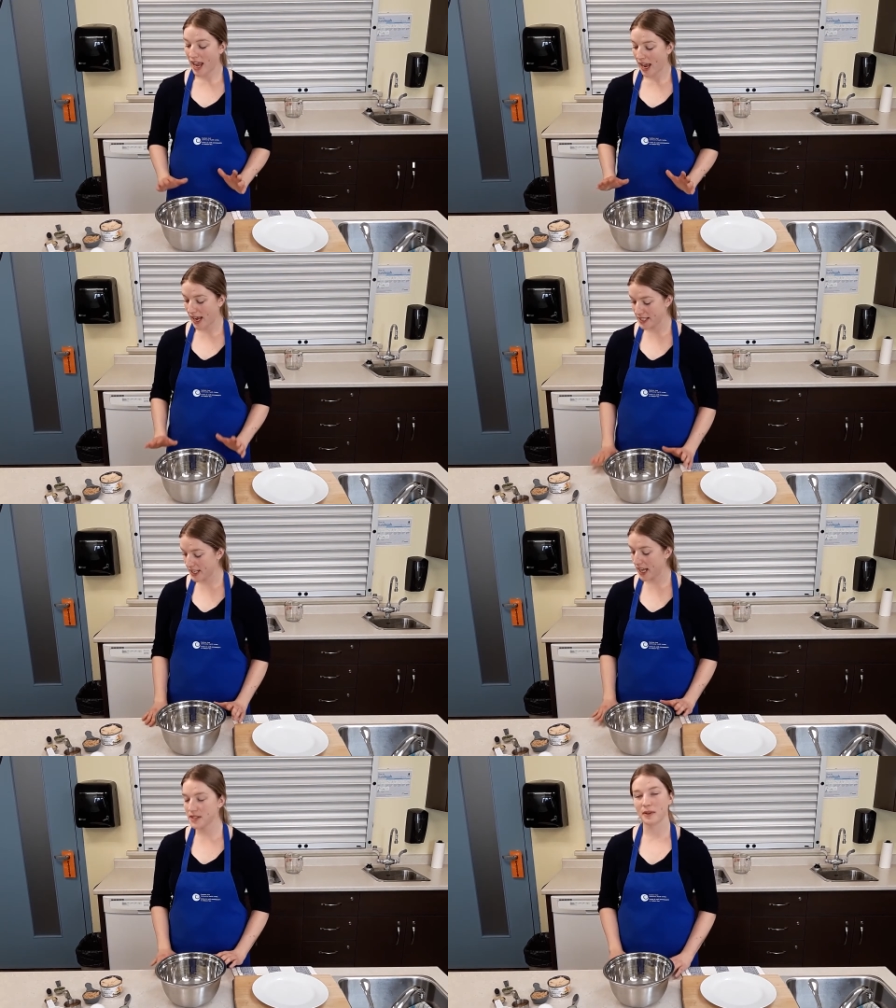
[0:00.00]
And
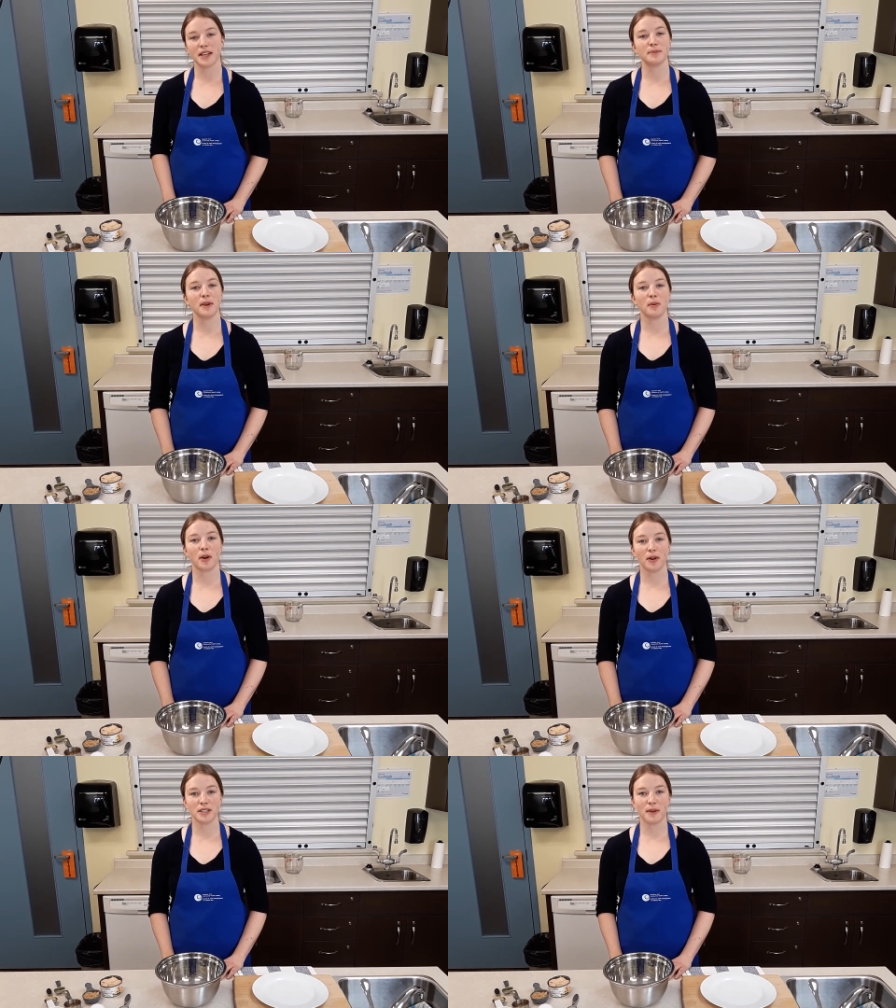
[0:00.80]
today's recipe we're
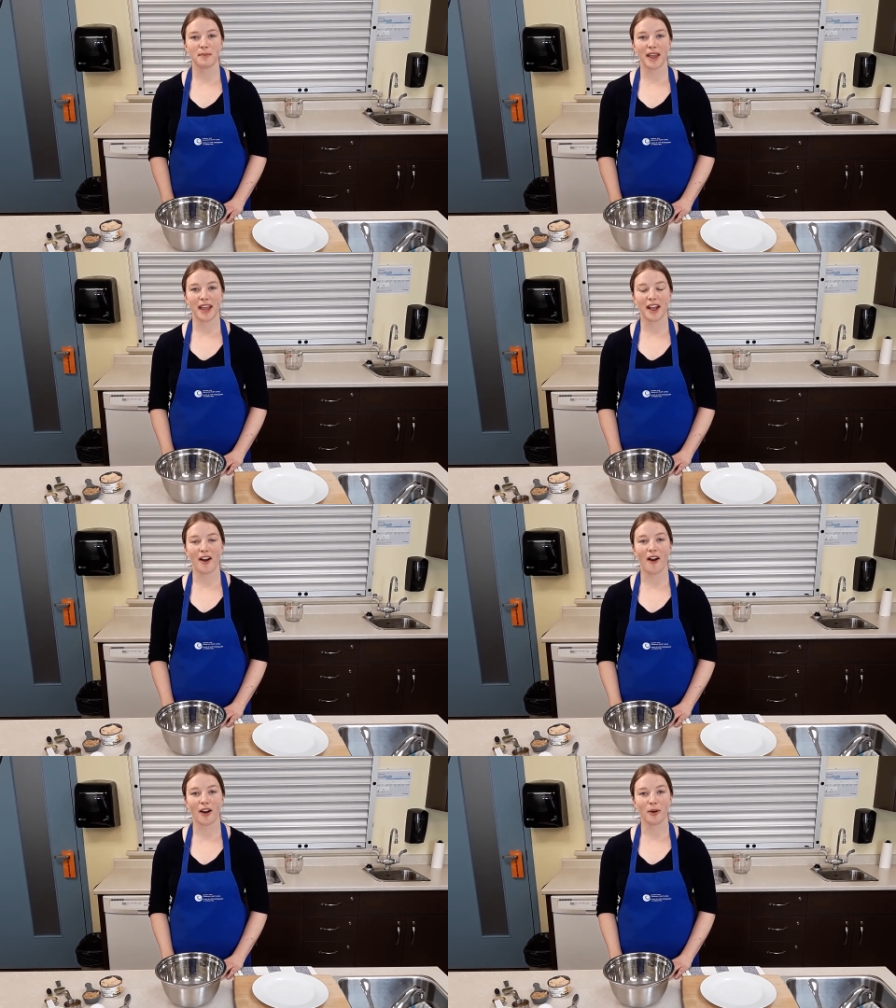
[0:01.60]
going to be making
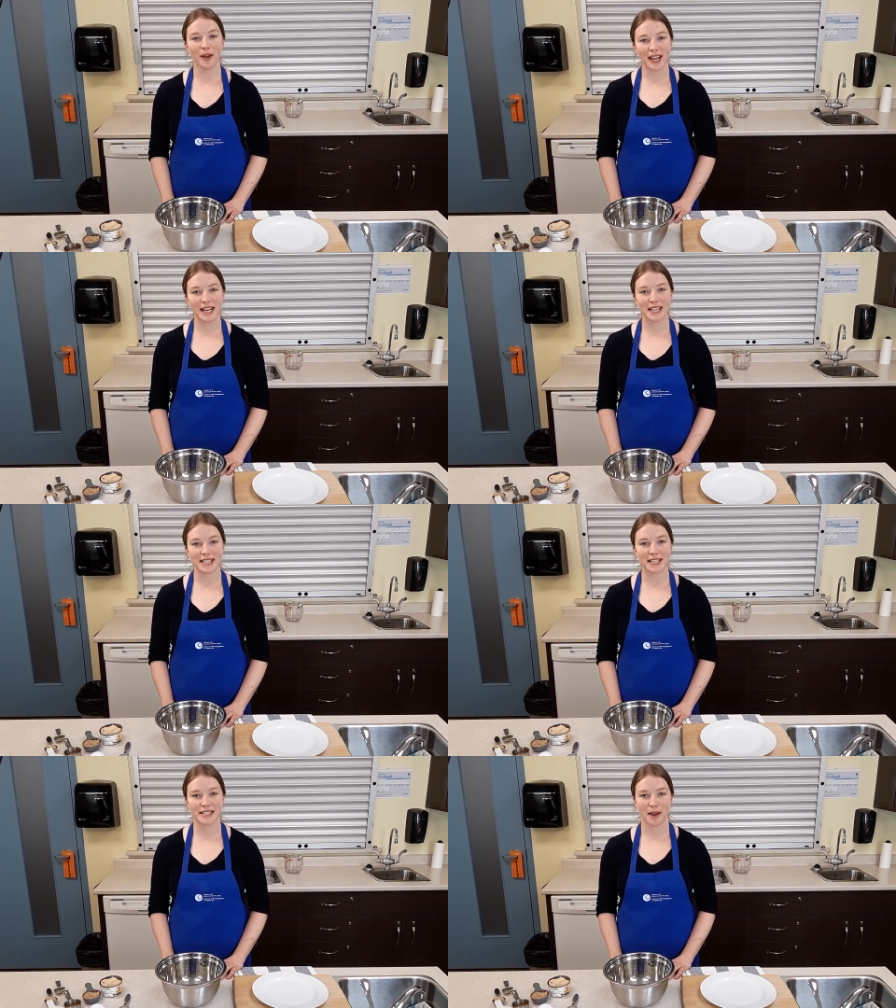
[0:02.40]
our quick and
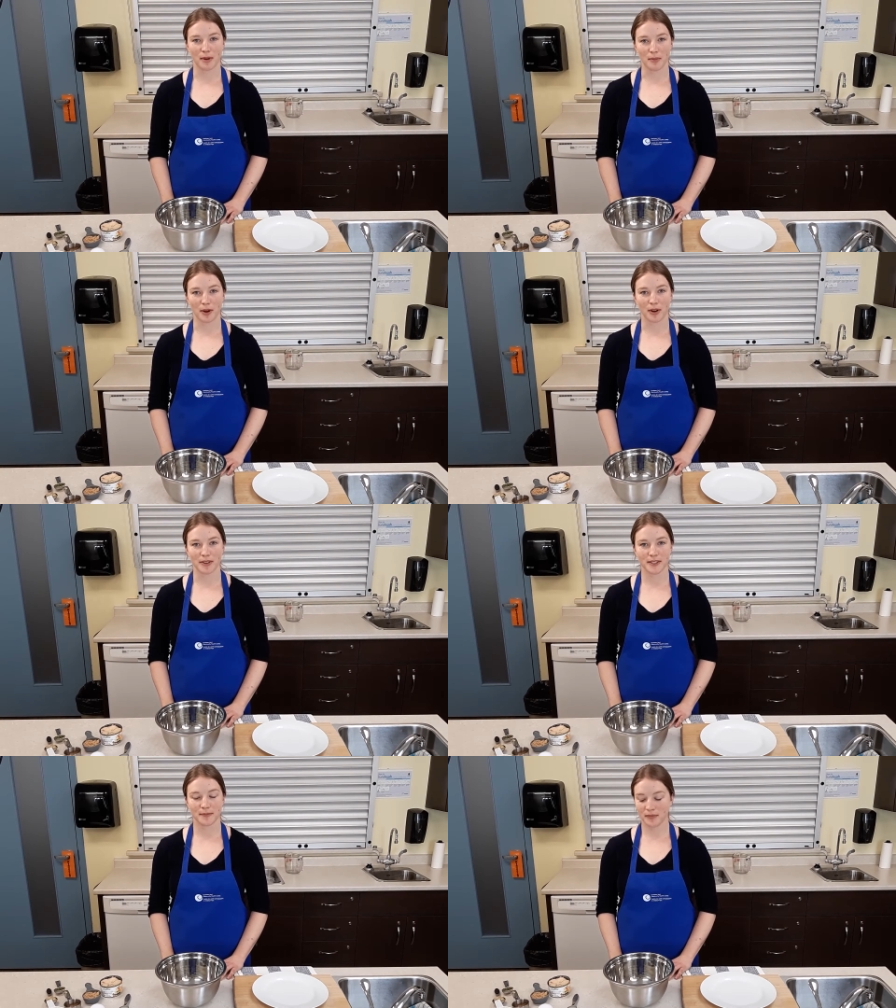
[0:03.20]
easy salmon
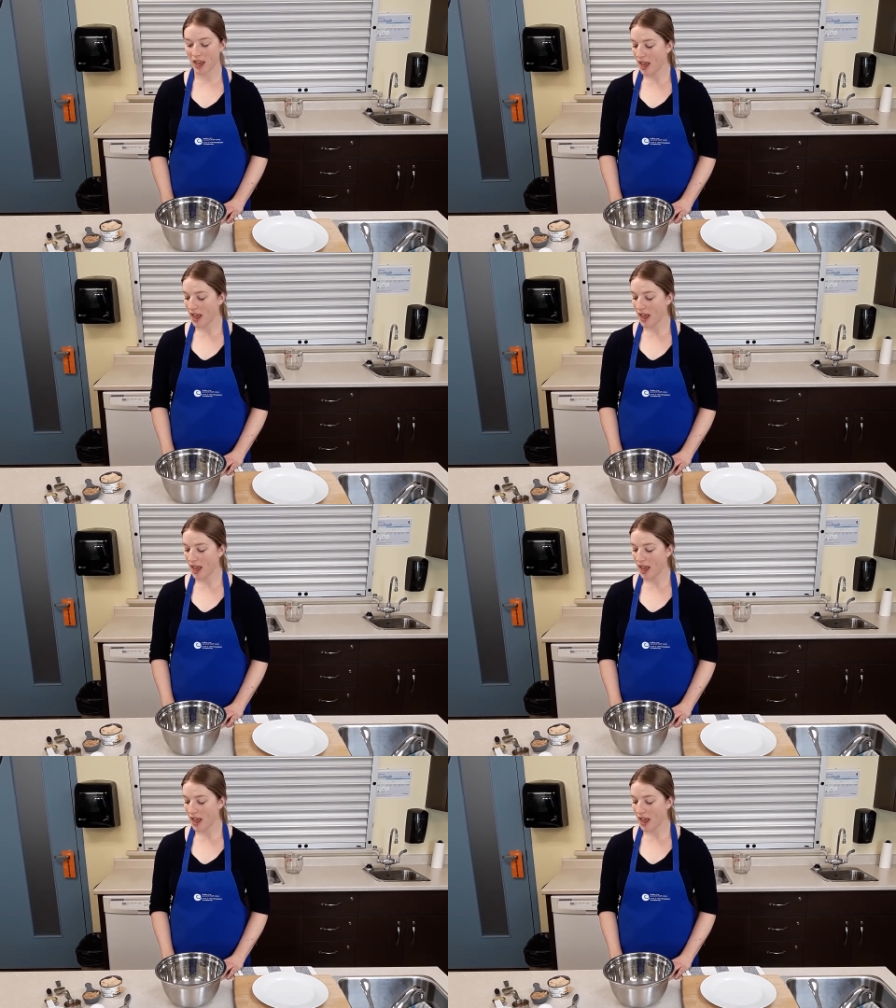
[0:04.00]
burgers.